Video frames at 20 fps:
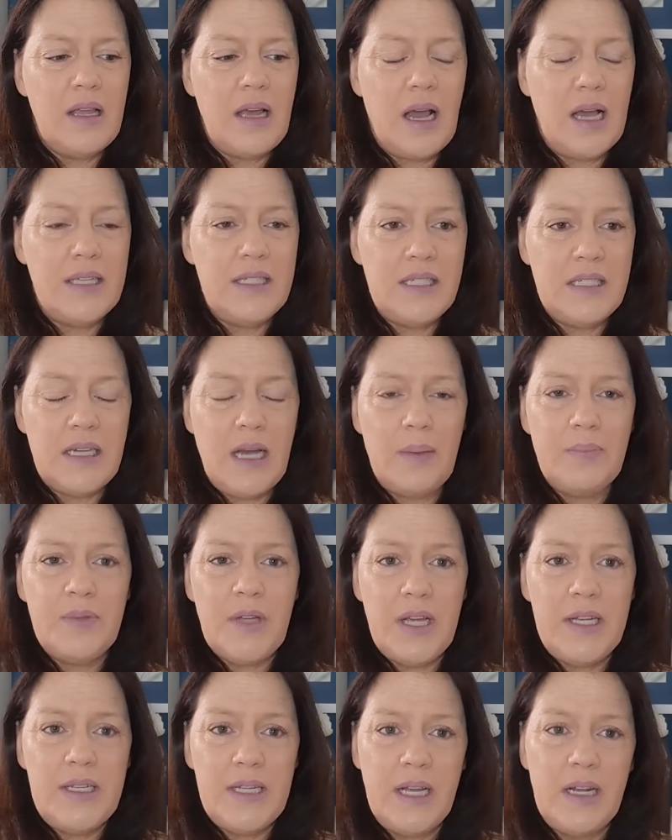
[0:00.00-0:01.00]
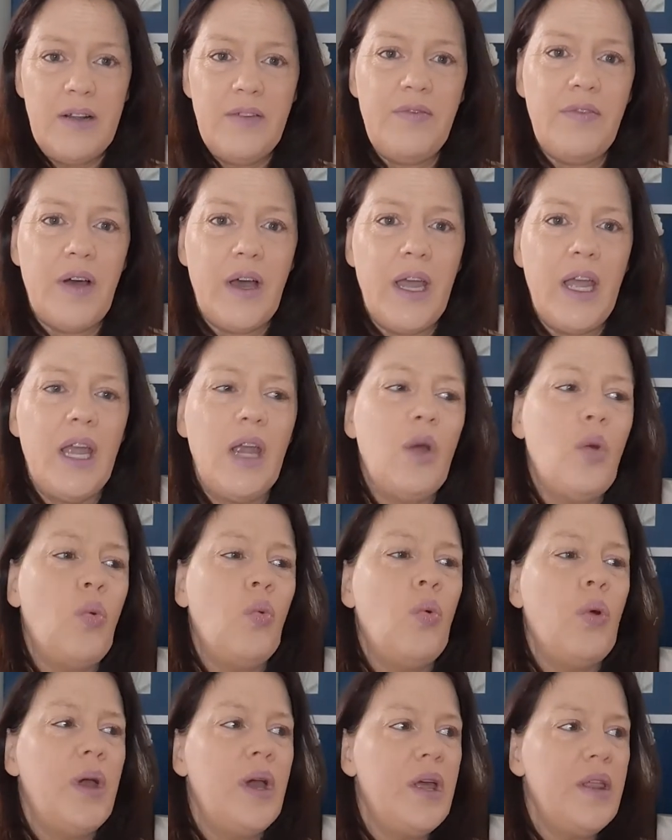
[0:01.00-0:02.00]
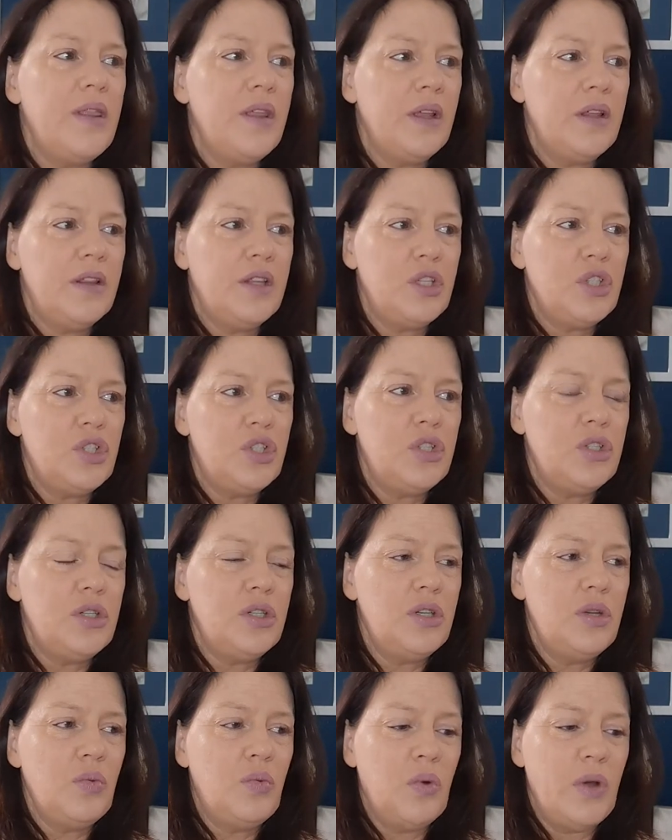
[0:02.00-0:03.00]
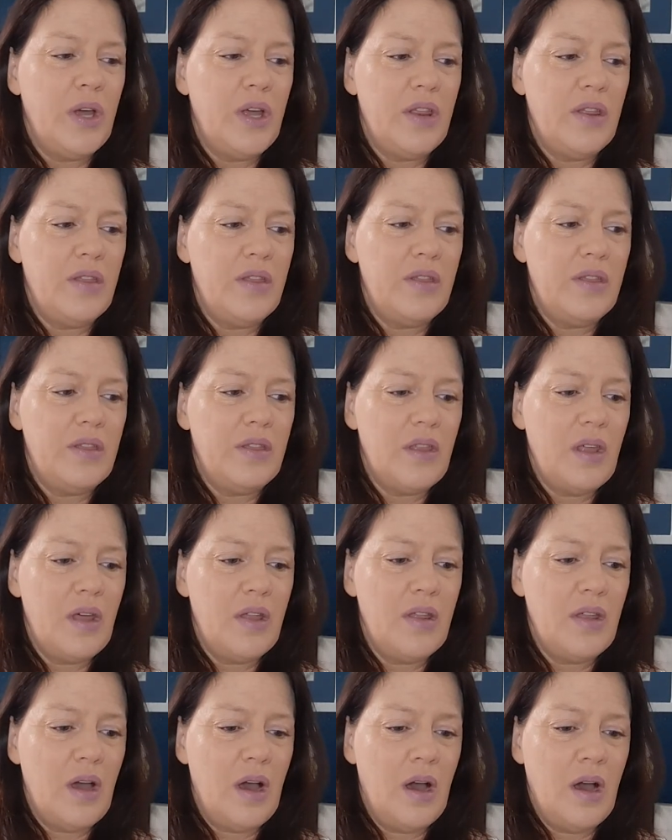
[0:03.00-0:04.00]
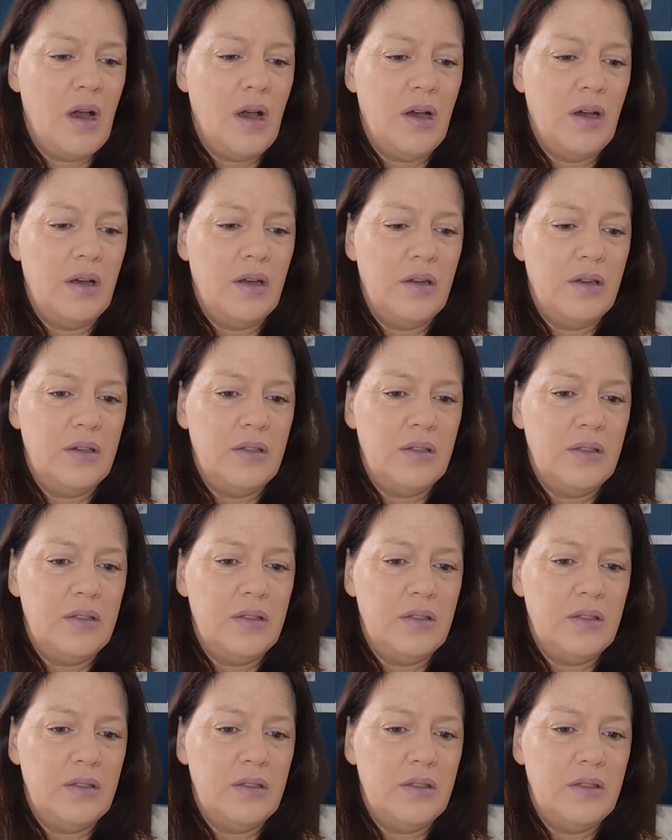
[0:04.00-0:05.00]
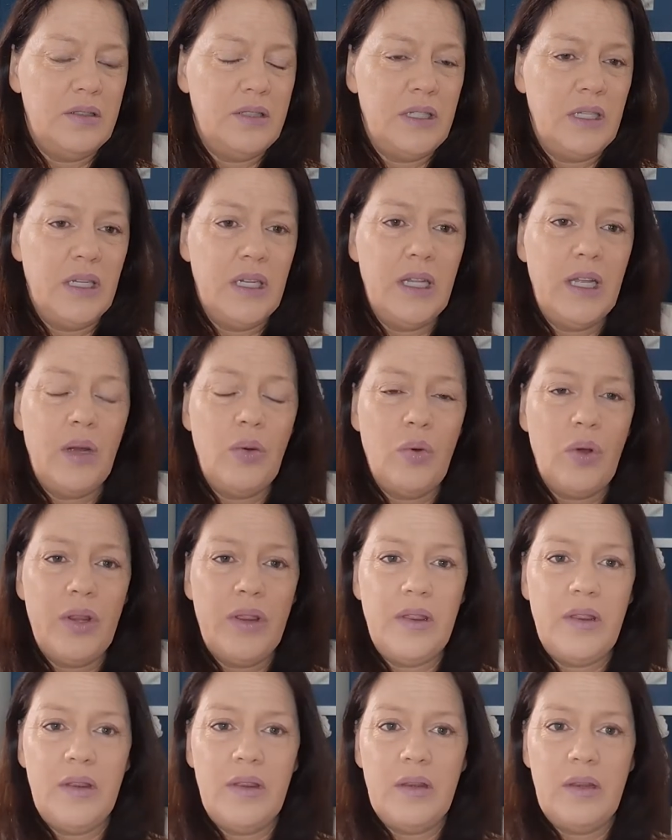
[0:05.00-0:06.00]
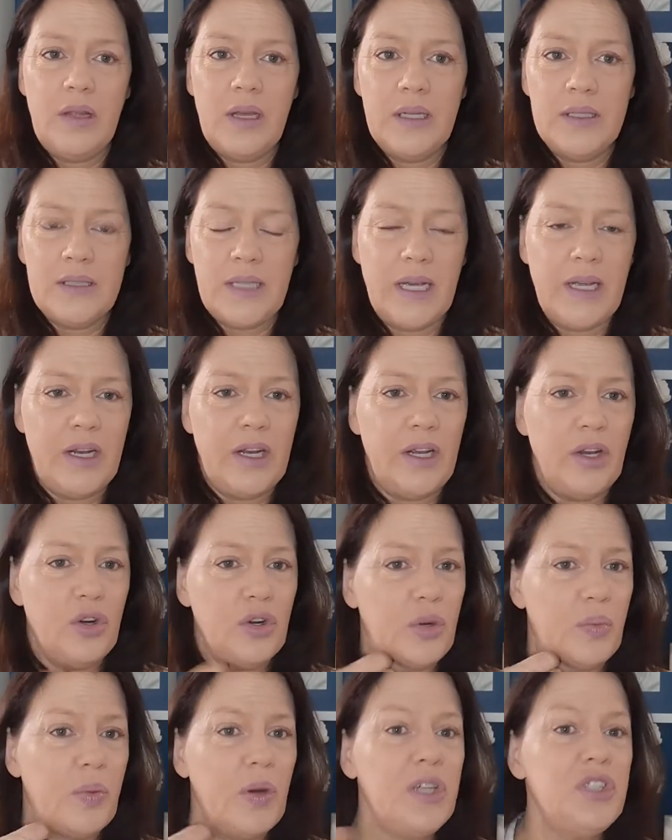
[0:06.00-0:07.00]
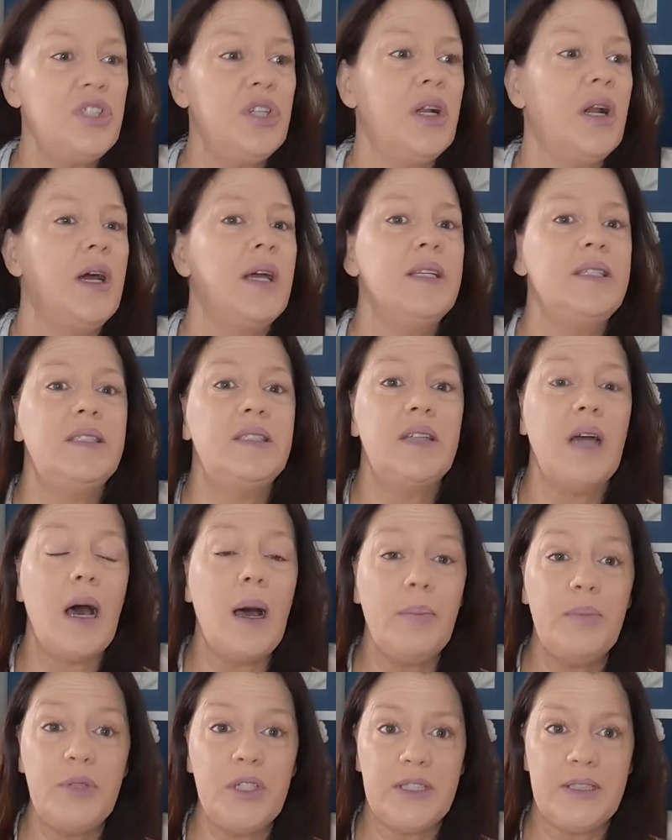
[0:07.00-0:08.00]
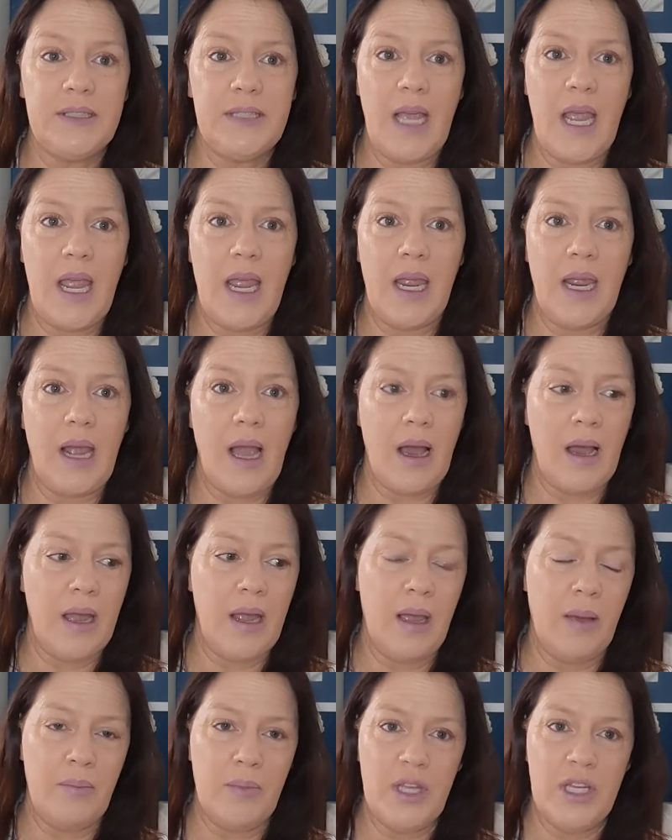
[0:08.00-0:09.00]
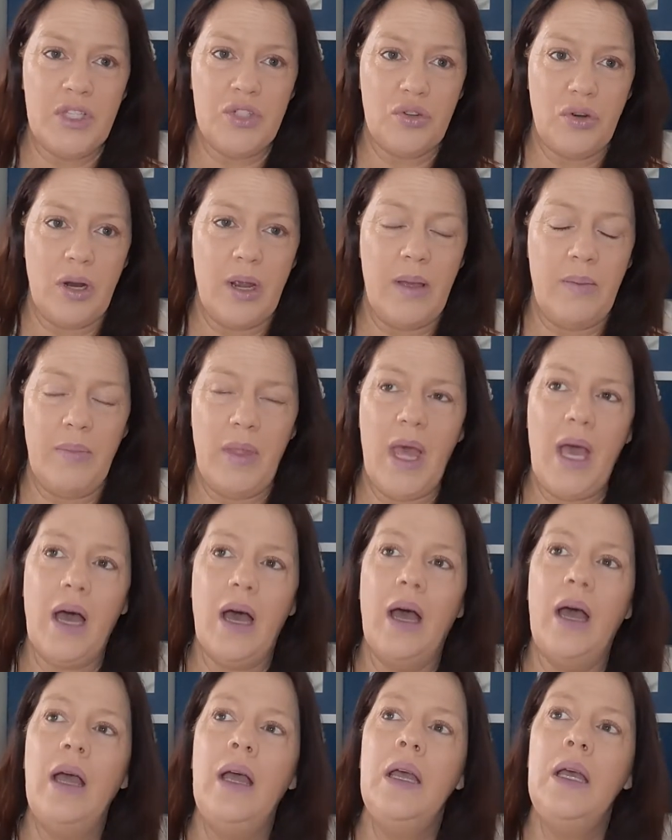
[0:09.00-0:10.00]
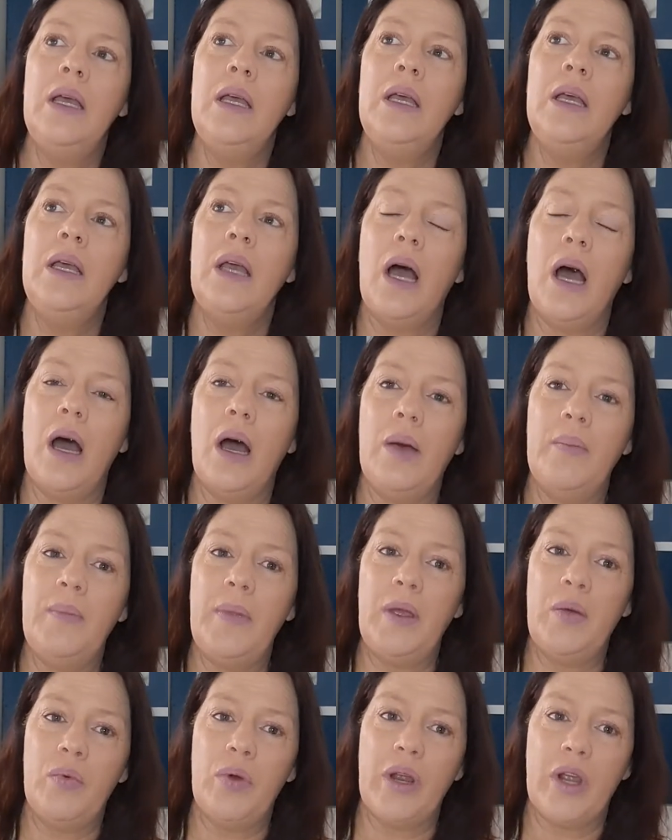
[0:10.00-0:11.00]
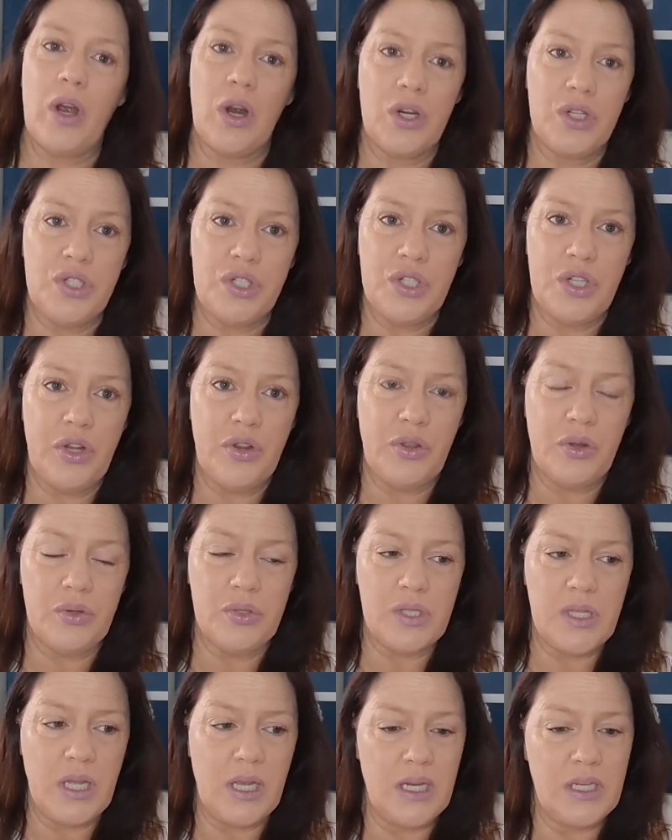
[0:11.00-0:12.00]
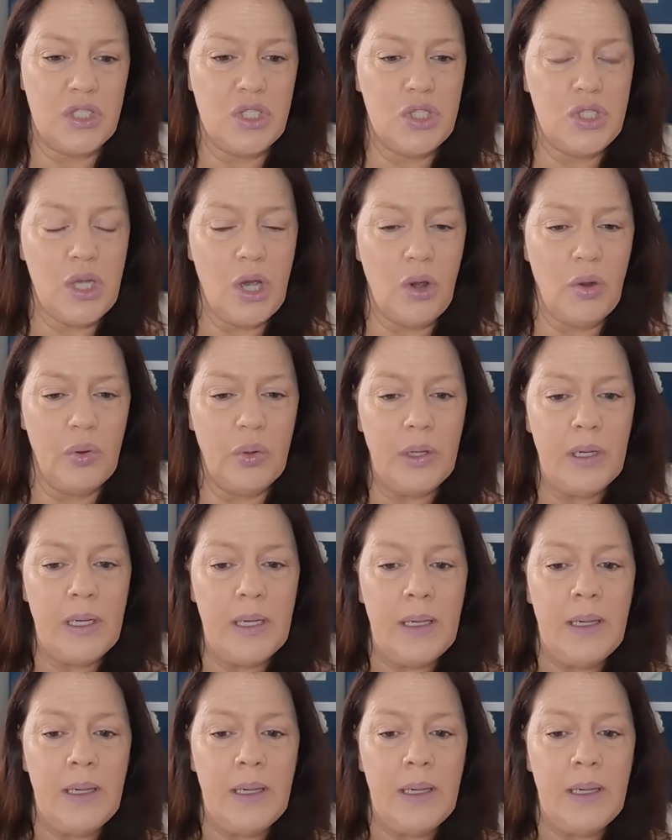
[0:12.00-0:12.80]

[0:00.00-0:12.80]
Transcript: I stopped identifying with the, with uh, dealing with anxiety or depression. I stopped saying I am this or I am that um, in regards to those things. So